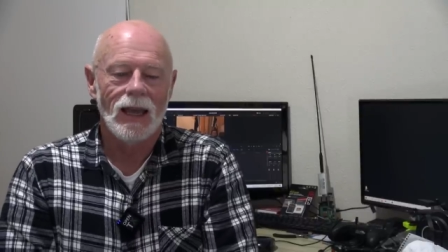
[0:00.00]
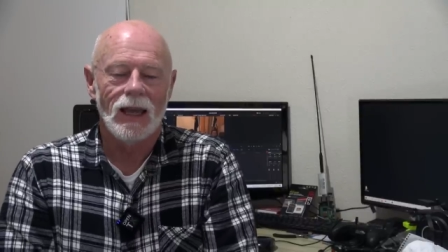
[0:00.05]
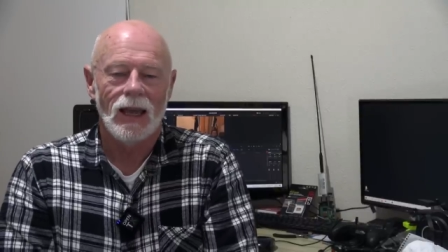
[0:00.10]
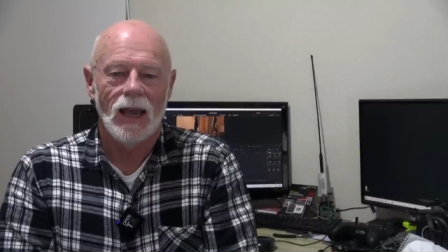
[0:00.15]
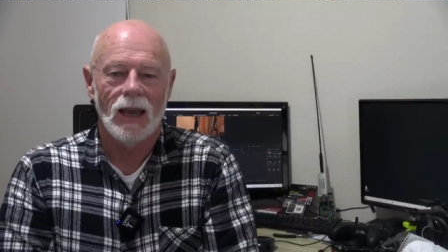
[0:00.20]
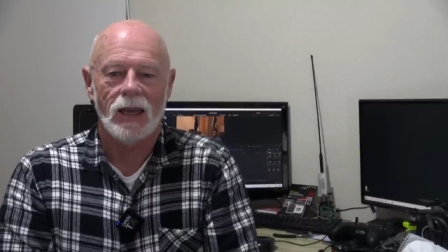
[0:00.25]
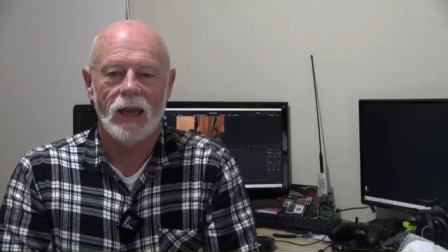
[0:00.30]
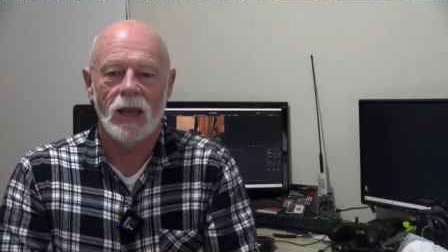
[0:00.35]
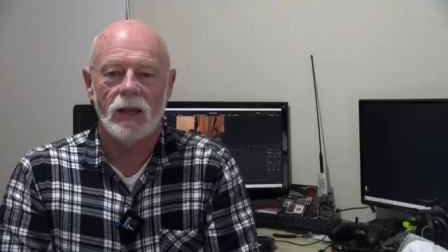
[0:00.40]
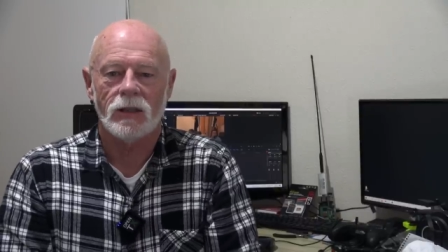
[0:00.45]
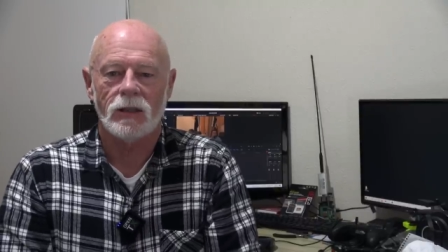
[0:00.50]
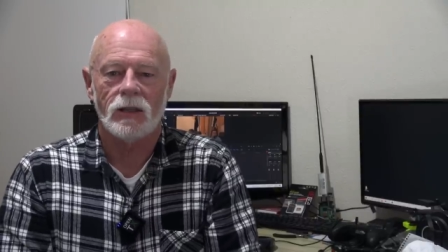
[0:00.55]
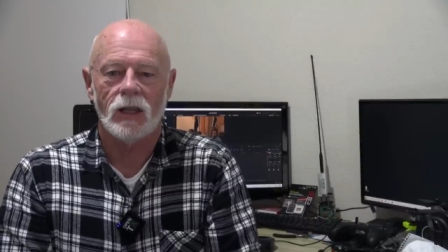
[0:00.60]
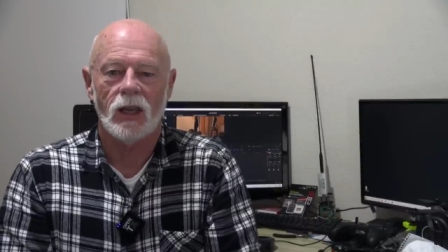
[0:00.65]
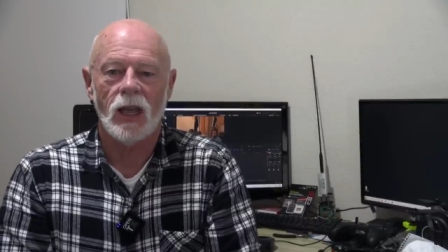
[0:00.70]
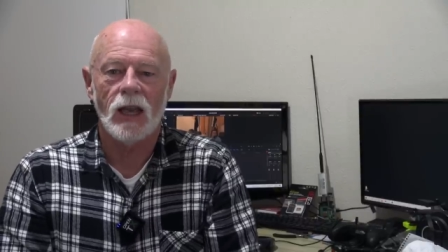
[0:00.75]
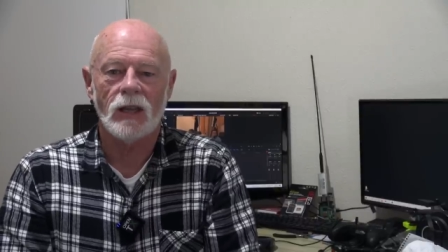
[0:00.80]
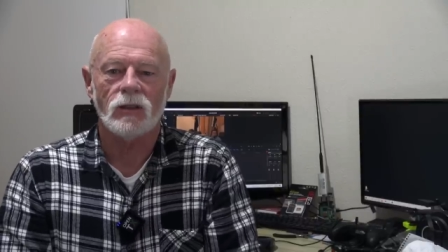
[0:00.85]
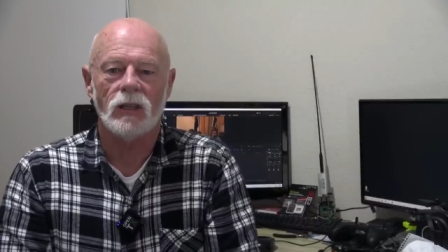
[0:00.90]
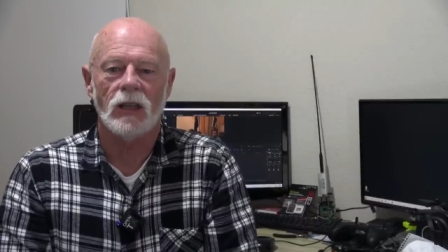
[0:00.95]
Our council
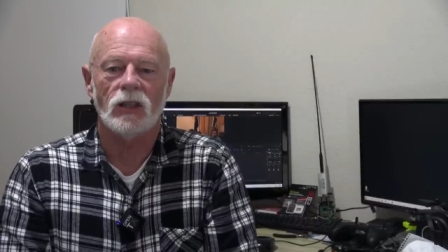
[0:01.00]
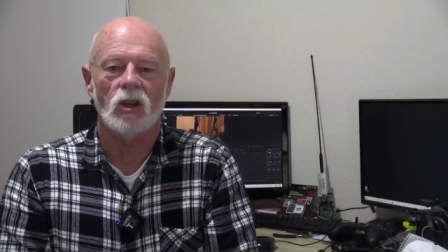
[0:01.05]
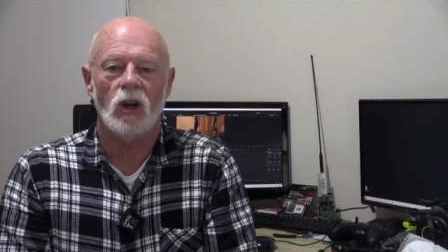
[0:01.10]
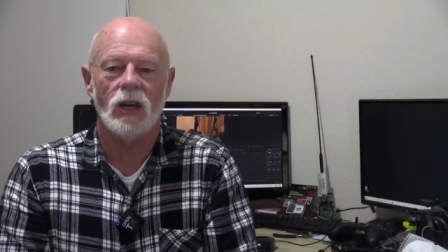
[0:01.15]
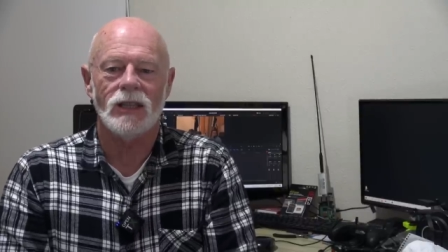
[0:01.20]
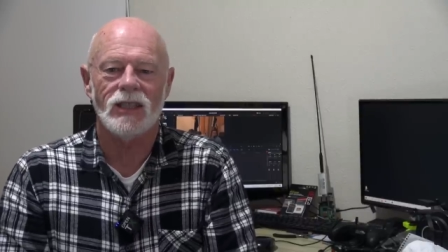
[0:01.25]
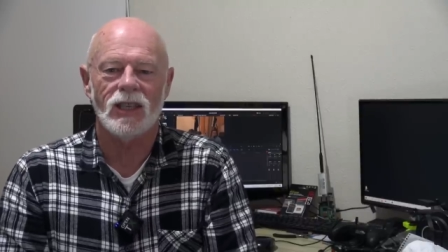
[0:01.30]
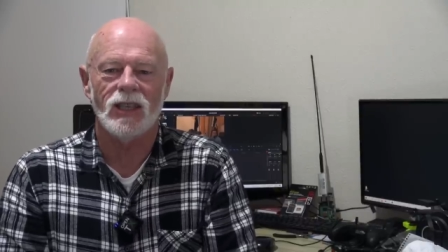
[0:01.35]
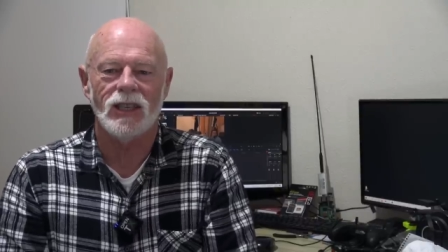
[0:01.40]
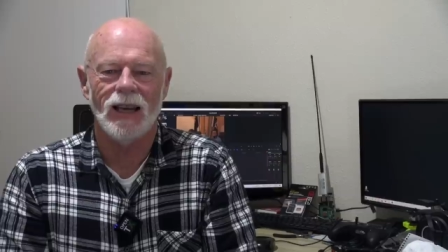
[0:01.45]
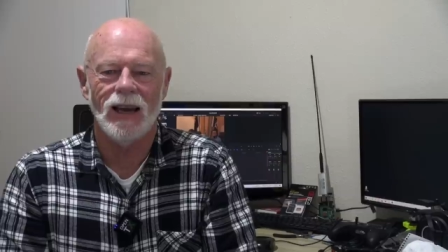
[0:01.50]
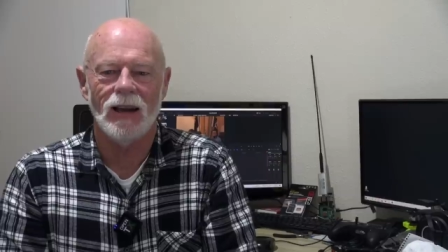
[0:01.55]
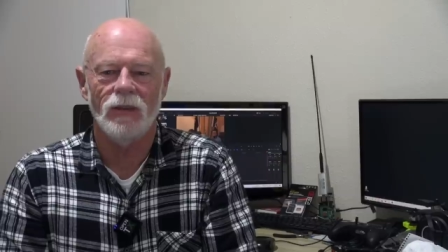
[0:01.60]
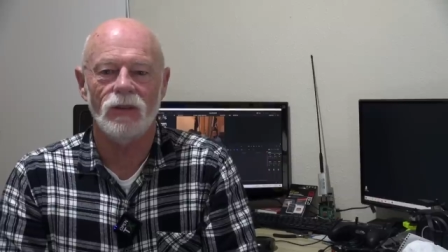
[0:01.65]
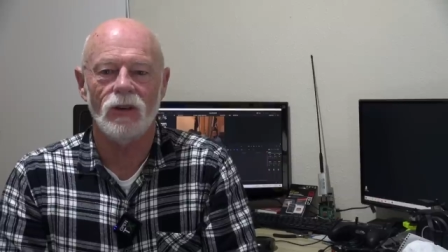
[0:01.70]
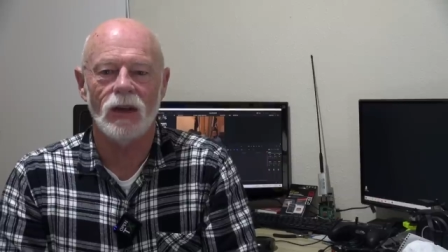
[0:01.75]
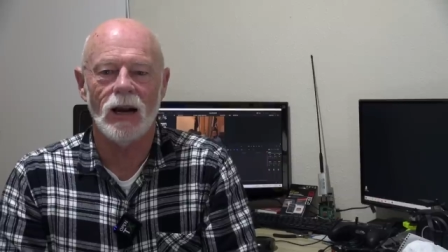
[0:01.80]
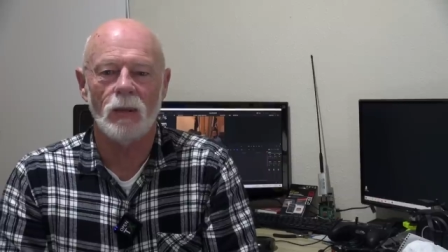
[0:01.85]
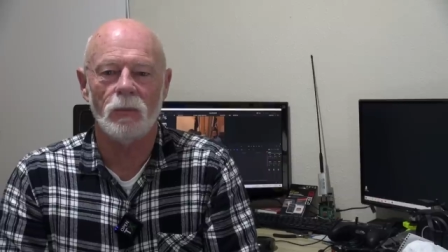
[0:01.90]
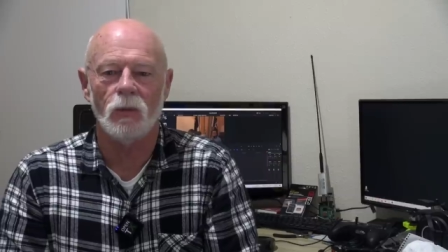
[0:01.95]
that tries to
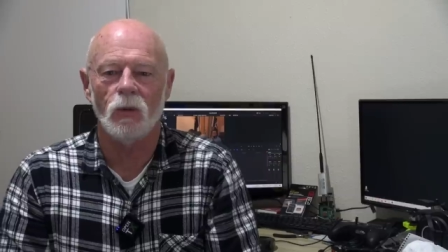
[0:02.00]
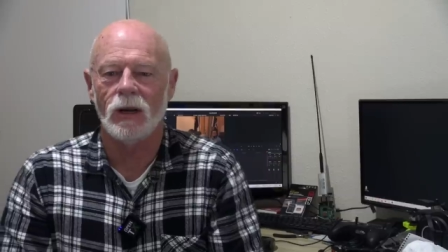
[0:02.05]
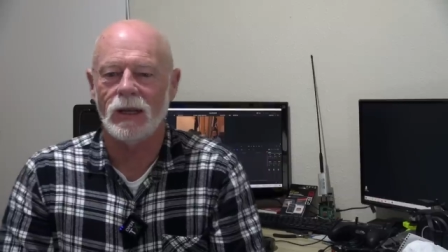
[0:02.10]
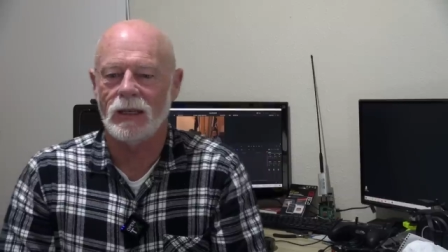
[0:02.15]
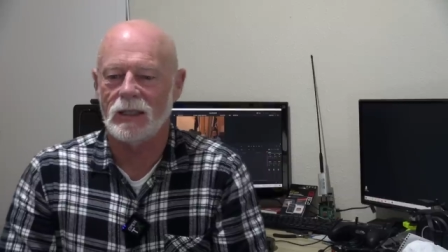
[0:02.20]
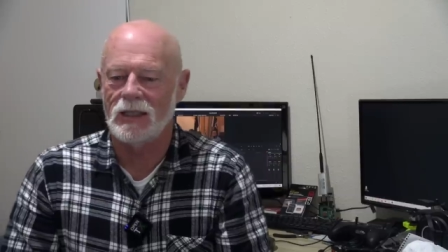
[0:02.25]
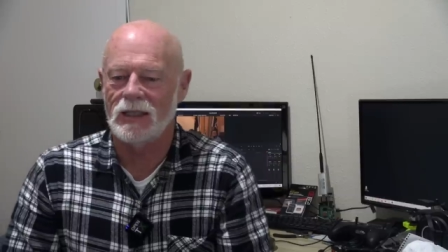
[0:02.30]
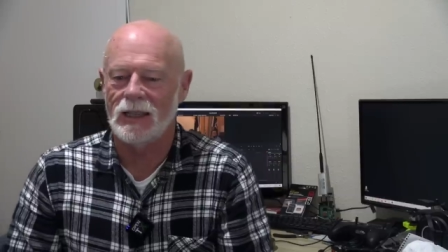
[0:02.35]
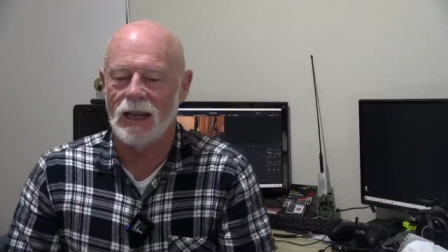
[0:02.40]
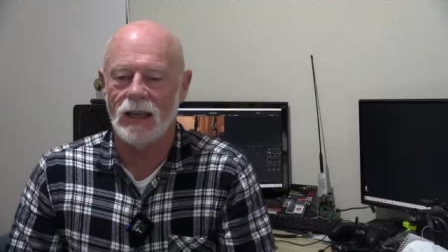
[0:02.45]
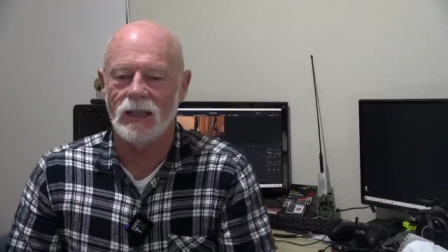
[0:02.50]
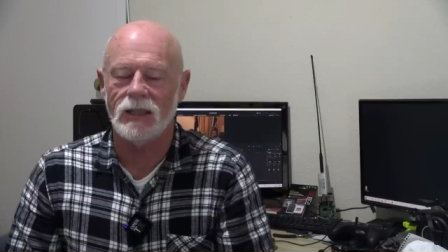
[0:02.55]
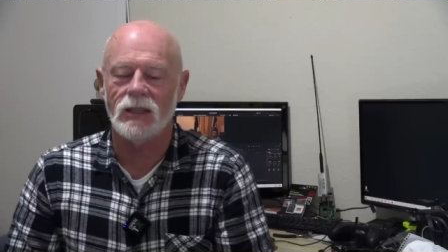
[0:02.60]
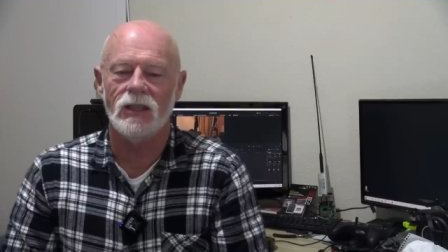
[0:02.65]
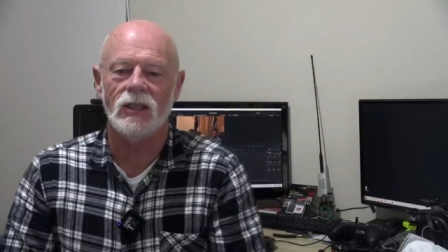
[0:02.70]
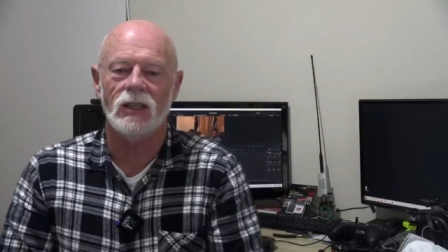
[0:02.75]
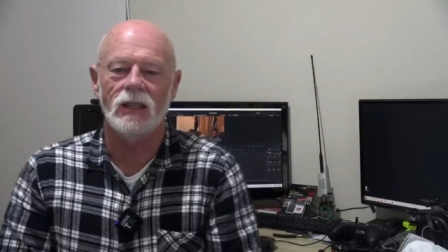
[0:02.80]
cover up what it does.